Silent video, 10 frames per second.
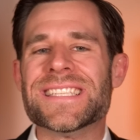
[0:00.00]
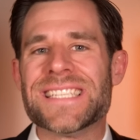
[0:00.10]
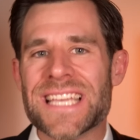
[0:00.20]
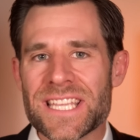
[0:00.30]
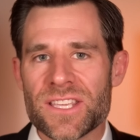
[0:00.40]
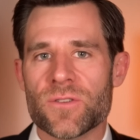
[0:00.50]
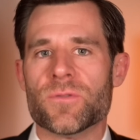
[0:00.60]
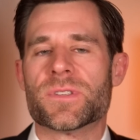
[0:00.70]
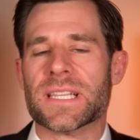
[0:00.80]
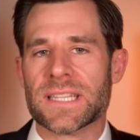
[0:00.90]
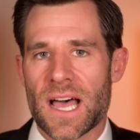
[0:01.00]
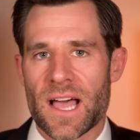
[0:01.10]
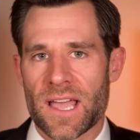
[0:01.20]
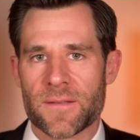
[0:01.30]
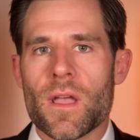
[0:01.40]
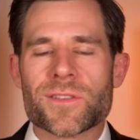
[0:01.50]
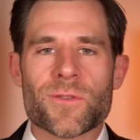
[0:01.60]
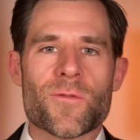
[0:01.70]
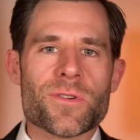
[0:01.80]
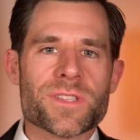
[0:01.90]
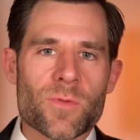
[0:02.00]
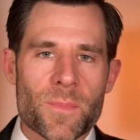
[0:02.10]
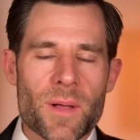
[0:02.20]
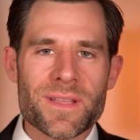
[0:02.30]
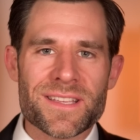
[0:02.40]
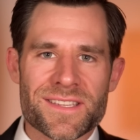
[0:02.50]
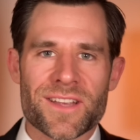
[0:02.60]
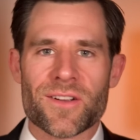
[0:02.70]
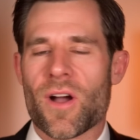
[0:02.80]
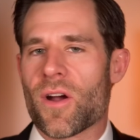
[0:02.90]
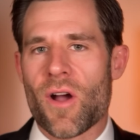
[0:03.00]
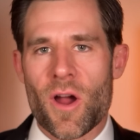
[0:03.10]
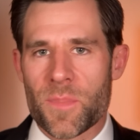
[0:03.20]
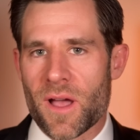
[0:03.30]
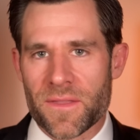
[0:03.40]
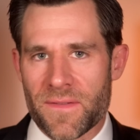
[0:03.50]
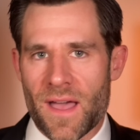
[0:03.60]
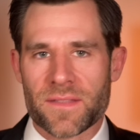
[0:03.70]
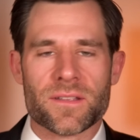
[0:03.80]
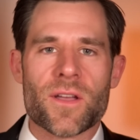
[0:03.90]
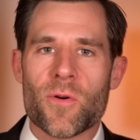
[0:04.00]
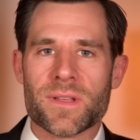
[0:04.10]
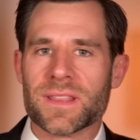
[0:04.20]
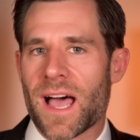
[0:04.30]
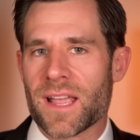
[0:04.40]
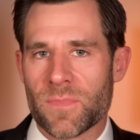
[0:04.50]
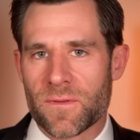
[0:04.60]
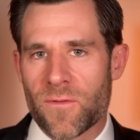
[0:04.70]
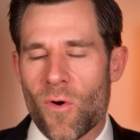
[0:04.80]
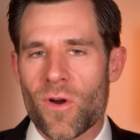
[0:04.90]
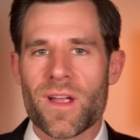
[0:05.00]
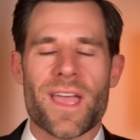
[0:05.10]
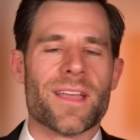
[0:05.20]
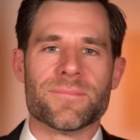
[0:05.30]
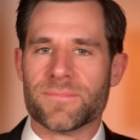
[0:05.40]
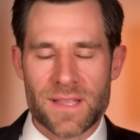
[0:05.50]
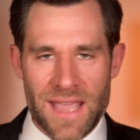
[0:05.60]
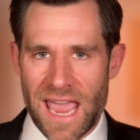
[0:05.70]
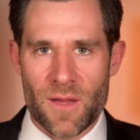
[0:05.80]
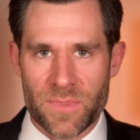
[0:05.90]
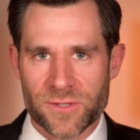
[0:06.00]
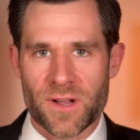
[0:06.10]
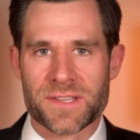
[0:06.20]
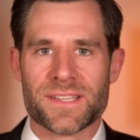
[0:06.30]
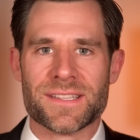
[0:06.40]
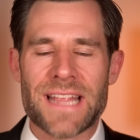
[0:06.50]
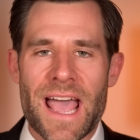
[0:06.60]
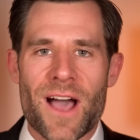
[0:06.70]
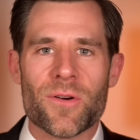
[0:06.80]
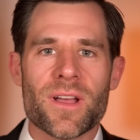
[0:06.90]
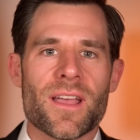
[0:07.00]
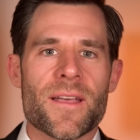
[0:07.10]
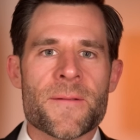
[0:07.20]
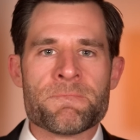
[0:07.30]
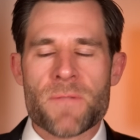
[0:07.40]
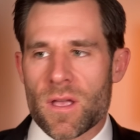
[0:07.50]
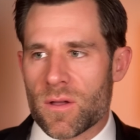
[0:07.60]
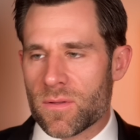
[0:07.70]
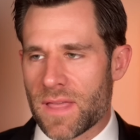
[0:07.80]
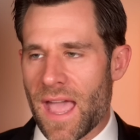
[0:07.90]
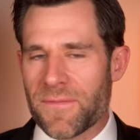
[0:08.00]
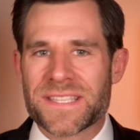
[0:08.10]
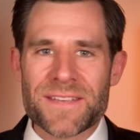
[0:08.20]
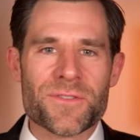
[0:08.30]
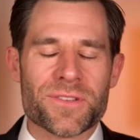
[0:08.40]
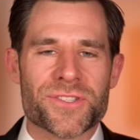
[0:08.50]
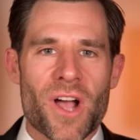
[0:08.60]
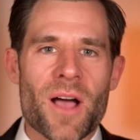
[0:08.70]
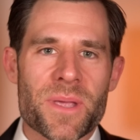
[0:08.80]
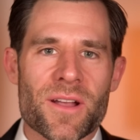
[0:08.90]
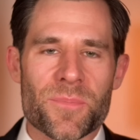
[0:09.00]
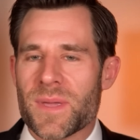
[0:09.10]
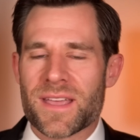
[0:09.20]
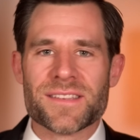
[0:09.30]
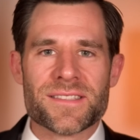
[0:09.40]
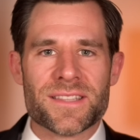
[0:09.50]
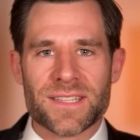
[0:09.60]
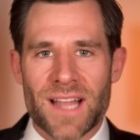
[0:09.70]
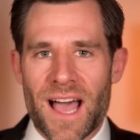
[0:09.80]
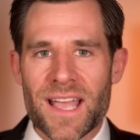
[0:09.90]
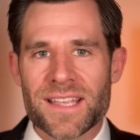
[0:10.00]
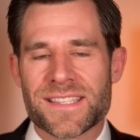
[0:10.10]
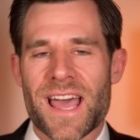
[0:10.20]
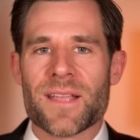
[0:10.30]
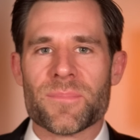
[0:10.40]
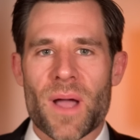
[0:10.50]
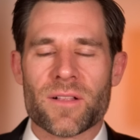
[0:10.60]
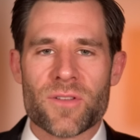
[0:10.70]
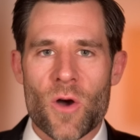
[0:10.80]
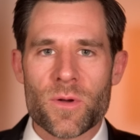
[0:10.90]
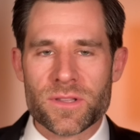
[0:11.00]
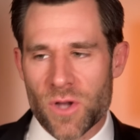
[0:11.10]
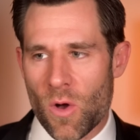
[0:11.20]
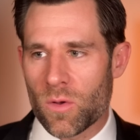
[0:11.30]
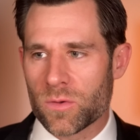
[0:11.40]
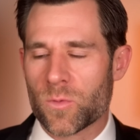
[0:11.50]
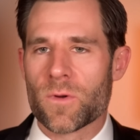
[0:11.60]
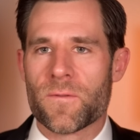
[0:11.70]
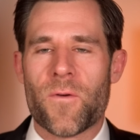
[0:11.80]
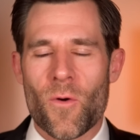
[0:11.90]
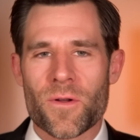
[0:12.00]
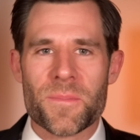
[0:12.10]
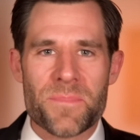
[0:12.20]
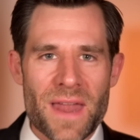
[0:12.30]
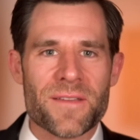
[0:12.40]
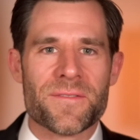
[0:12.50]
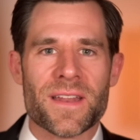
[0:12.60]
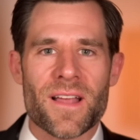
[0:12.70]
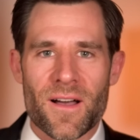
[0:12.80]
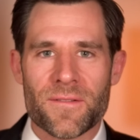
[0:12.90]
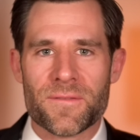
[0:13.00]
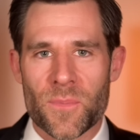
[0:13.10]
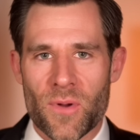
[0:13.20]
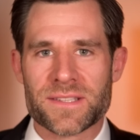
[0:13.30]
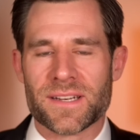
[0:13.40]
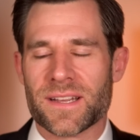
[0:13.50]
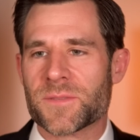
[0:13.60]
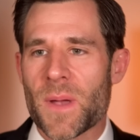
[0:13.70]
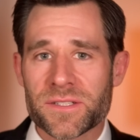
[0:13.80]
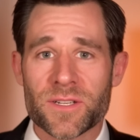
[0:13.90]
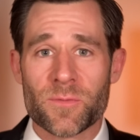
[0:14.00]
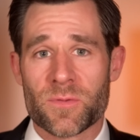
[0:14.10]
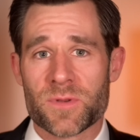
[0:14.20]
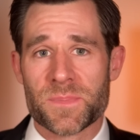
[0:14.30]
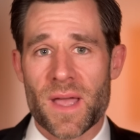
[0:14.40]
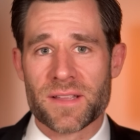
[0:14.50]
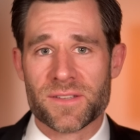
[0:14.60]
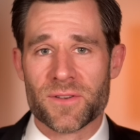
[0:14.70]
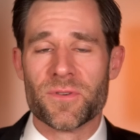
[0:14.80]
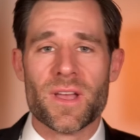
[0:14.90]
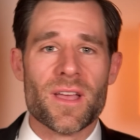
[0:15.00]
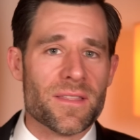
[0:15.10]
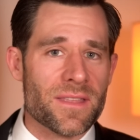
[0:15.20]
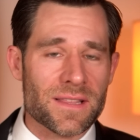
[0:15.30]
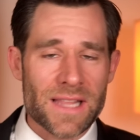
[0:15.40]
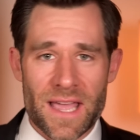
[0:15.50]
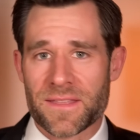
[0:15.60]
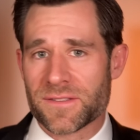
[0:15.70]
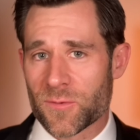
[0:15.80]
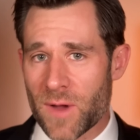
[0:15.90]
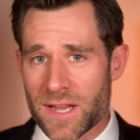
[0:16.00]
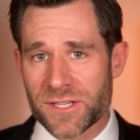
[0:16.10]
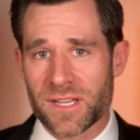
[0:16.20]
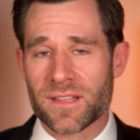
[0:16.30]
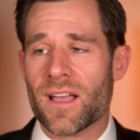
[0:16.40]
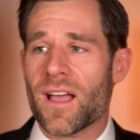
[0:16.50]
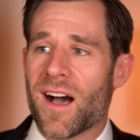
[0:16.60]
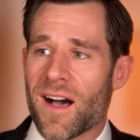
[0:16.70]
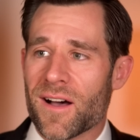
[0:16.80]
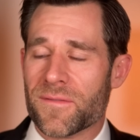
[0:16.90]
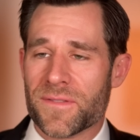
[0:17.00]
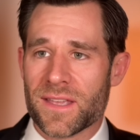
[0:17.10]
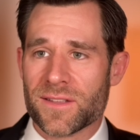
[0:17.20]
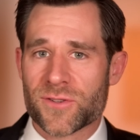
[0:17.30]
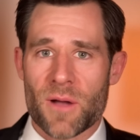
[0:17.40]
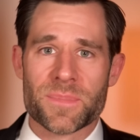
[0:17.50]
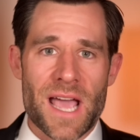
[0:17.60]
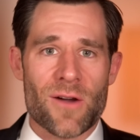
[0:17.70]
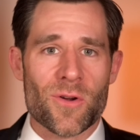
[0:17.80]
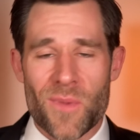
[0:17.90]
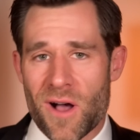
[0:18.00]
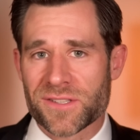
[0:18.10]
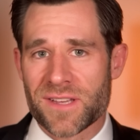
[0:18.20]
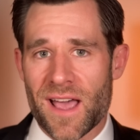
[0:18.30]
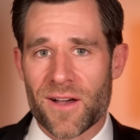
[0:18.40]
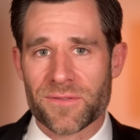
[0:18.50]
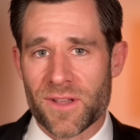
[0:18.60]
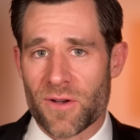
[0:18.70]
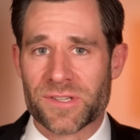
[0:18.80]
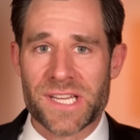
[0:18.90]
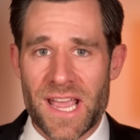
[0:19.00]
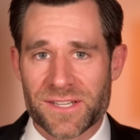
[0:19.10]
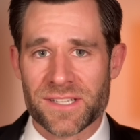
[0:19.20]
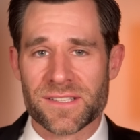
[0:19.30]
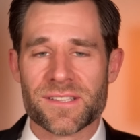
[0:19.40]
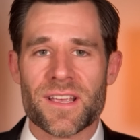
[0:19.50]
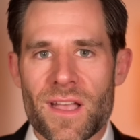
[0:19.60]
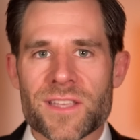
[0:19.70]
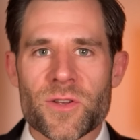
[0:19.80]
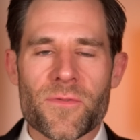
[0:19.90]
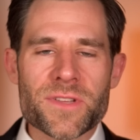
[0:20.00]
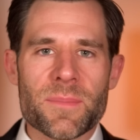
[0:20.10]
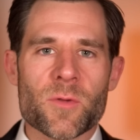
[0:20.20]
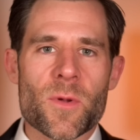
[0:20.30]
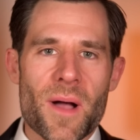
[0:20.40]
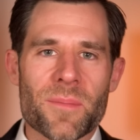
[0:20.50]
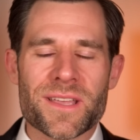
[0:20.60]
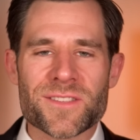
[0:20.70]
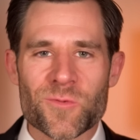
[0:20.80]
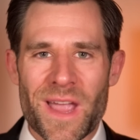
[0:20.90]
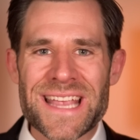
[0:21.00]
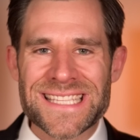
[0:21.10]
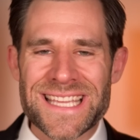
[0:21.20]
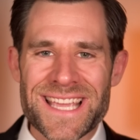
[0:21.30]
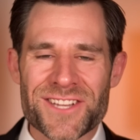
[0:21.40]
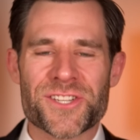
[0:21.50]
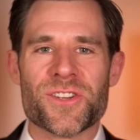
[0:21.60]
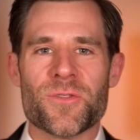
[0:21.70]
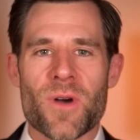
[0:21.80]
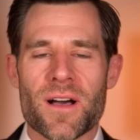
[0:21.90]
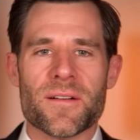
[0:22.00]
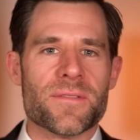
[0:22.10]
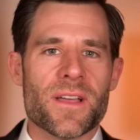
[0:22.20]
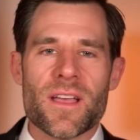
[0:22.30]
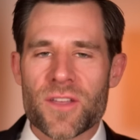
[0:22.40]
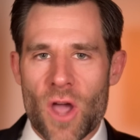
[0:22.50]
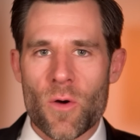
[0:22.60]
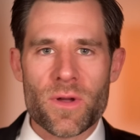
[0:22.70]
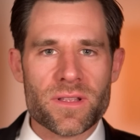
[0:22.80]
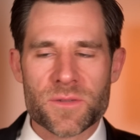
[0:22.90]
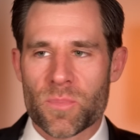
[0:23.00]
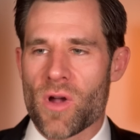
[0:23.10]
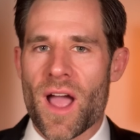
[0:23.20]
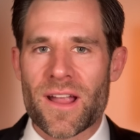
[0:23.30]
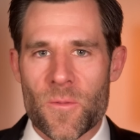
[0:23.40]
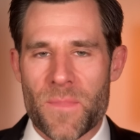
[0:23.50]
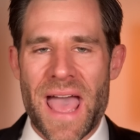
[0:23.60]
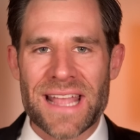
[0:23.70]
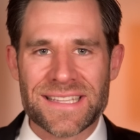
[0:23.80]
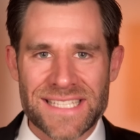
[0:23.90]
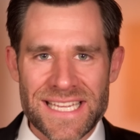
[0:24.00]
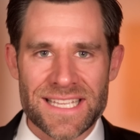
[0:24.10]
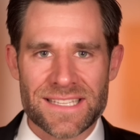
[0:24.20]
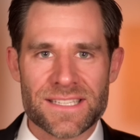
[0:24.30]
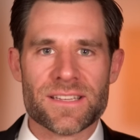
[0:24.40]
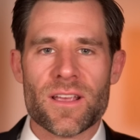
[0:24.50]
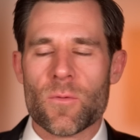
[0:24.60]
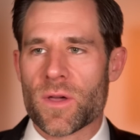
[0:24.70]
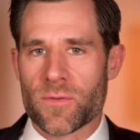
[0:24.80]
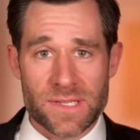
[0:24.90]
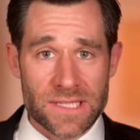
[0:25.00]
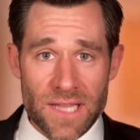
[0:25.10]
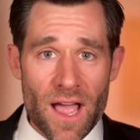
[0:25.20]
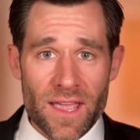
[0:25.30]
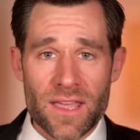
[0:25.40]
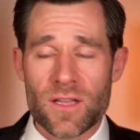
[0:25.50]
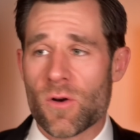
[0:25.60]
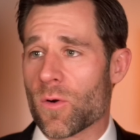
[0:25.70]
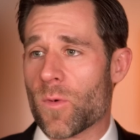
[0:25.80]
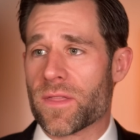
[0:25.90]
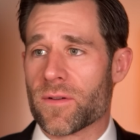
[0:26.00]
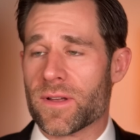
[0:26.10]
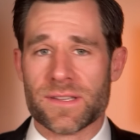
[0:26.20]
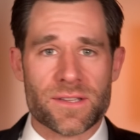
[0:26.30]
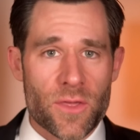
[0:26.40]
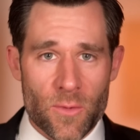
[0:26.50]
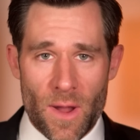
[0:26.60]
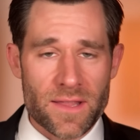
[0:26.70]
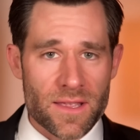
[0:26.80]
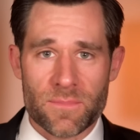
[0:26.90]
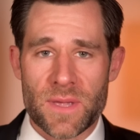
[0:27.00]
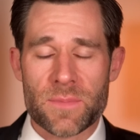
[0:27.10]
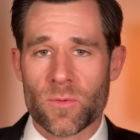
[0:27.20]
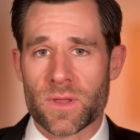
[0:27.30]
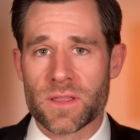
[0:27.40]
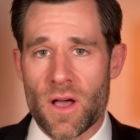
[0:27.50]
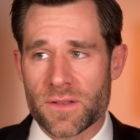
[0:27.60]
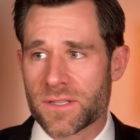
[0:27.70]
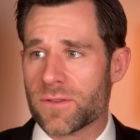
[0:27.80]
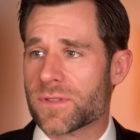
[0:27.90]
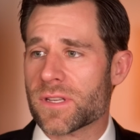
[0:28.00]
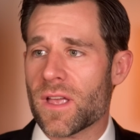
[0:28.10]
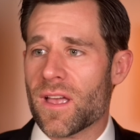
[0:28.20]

continue to lie. So of course the Republicans here are harping on the fact that Cohen lied before and cannot be trusted now. They have a difficult job here because the lies that Michael Cohen told were for the benefit of the president, especially with respect to the length and duration of the Trump Tower Moscow negotiations. So every time the Republicans raise the issue of Cohen's prior bad deeds, whether it's lying or whether it is threatening people with lawsuits